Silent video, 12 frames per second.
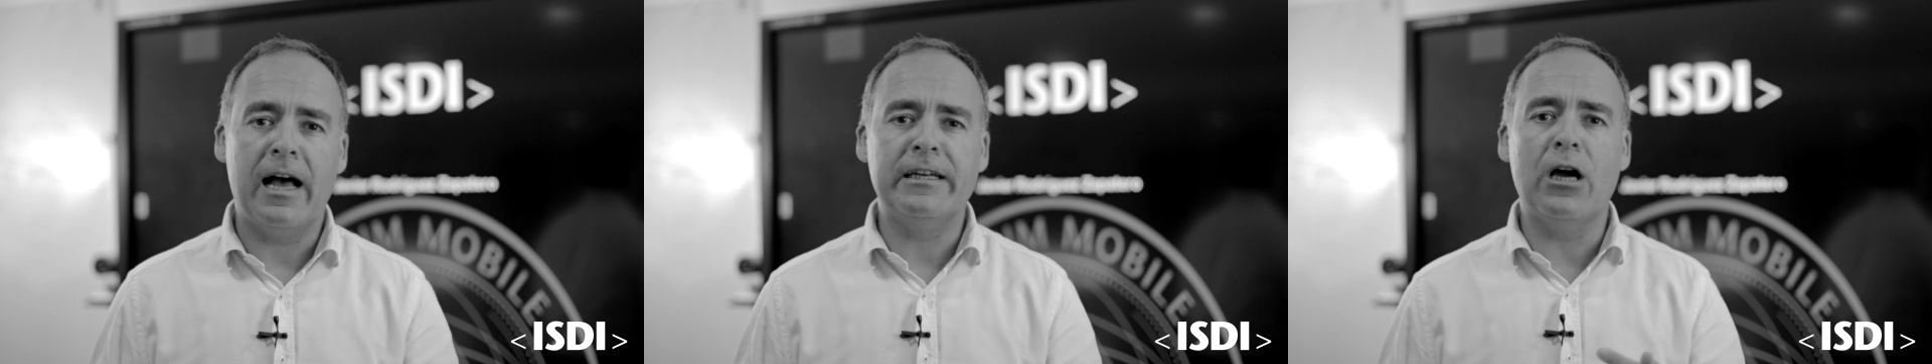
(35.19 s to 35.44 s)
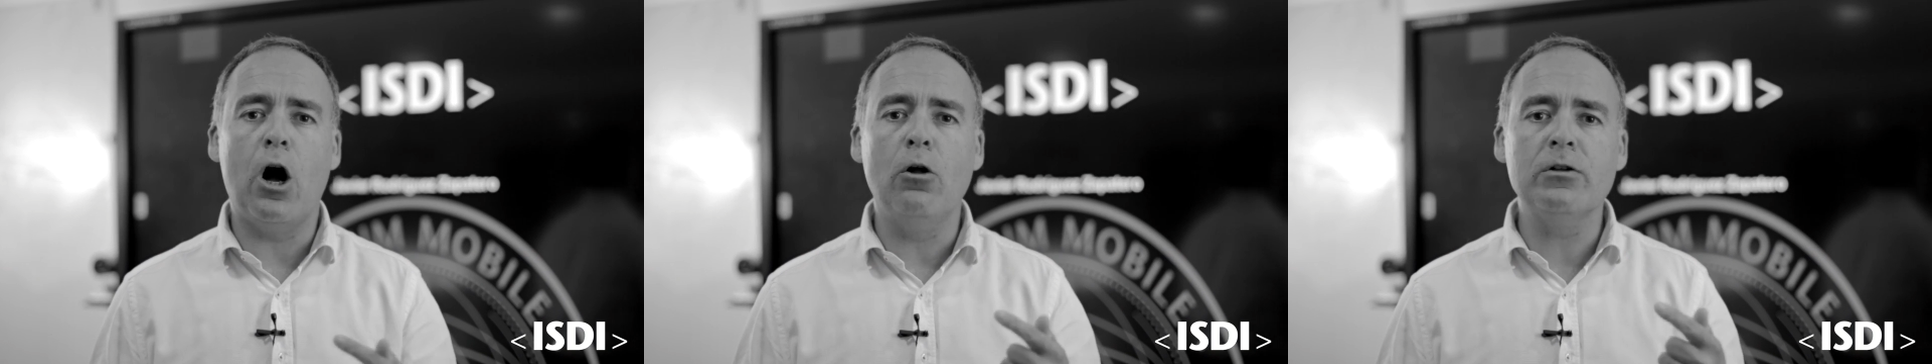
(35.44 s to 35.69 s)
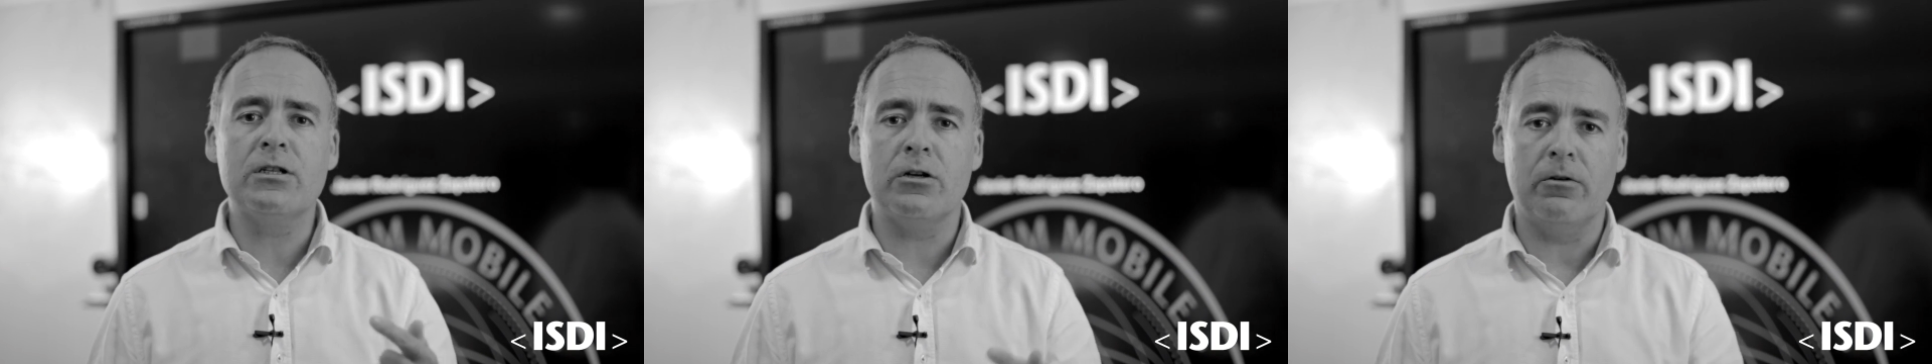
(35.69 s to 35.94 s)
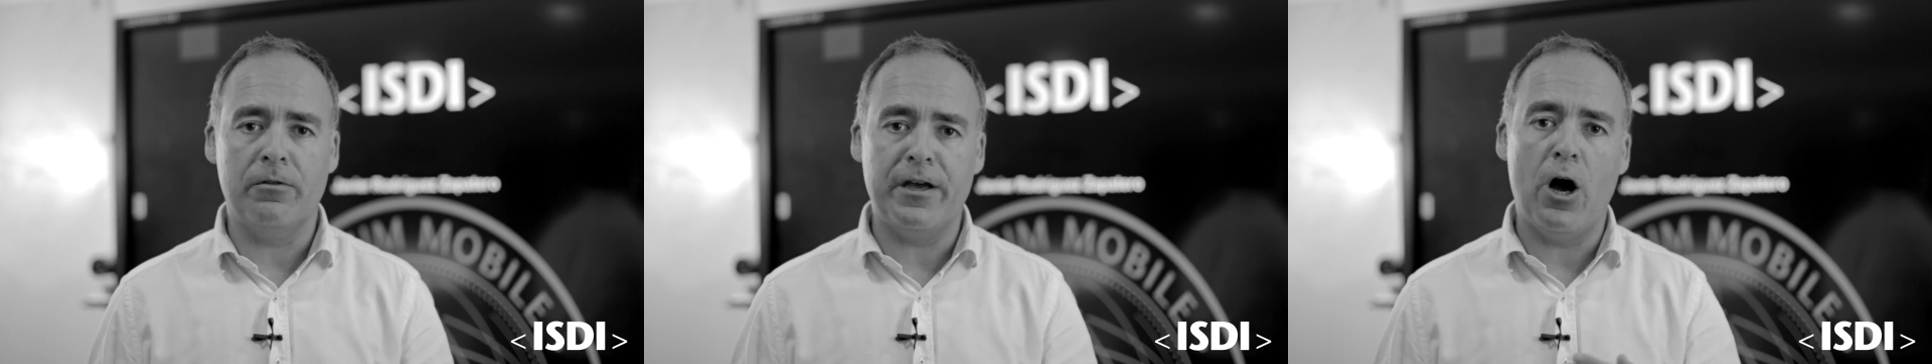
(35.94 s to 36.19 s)
and
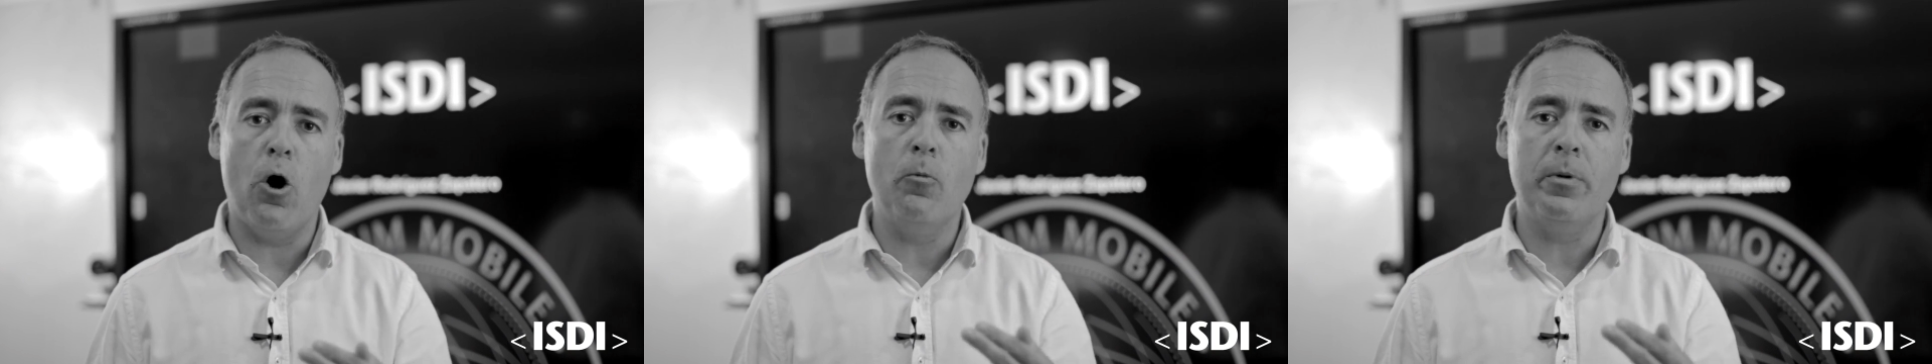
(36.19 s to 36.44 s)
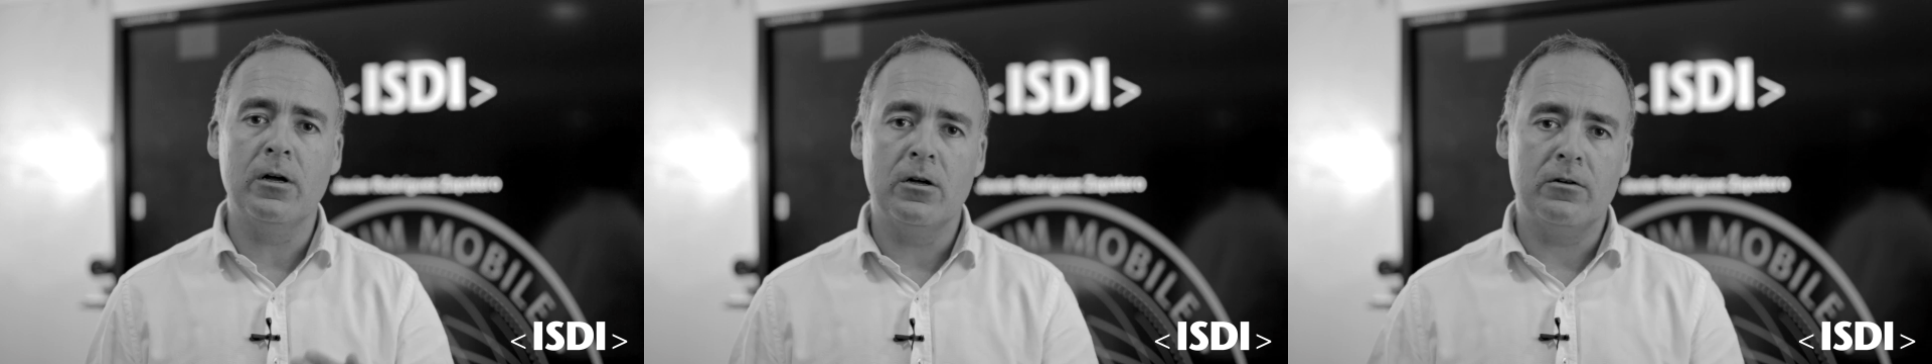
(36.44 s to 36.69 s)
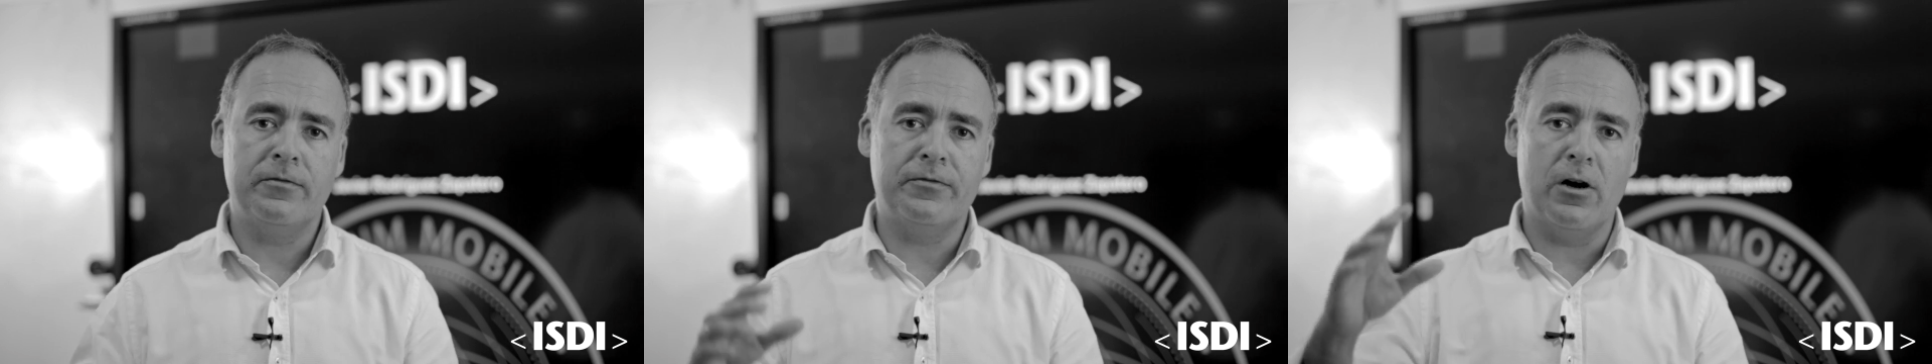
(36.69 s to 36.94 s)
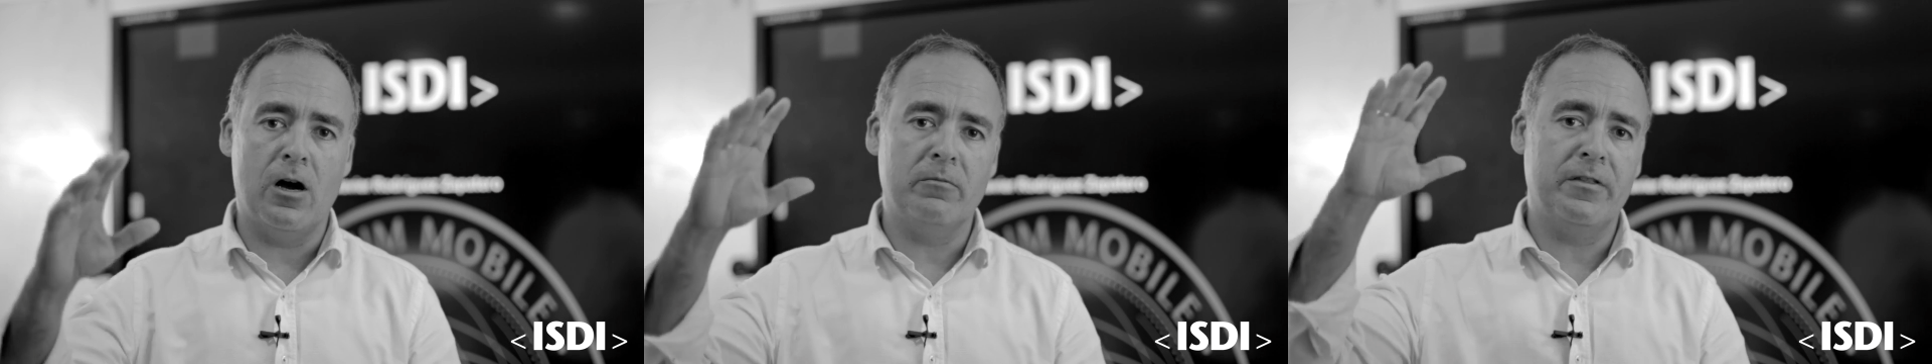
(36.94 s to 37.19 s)
also the hope
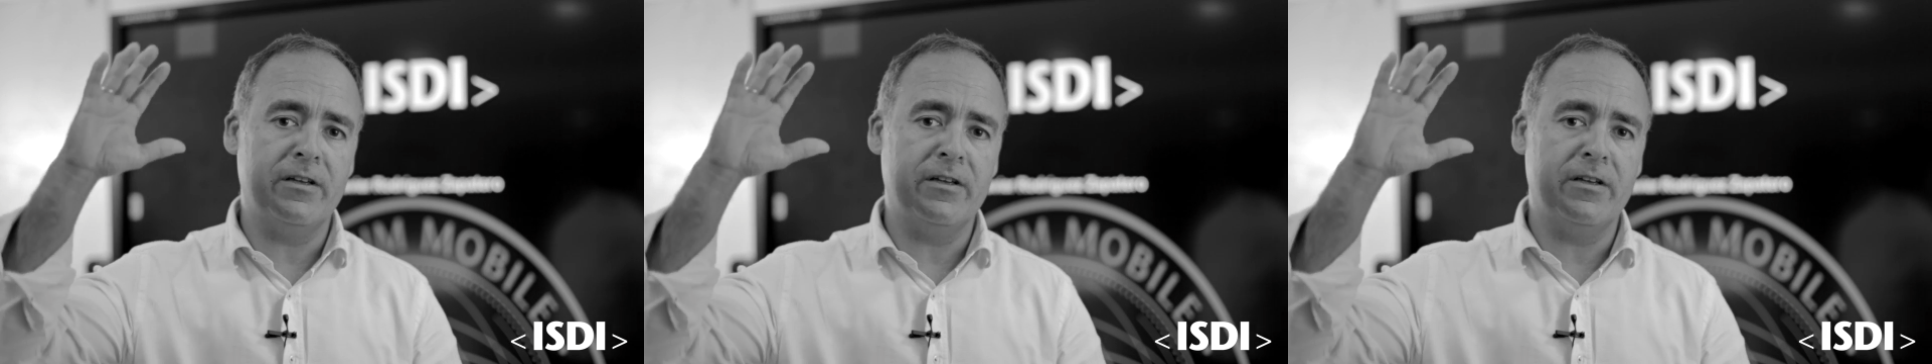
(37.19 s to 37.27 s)
from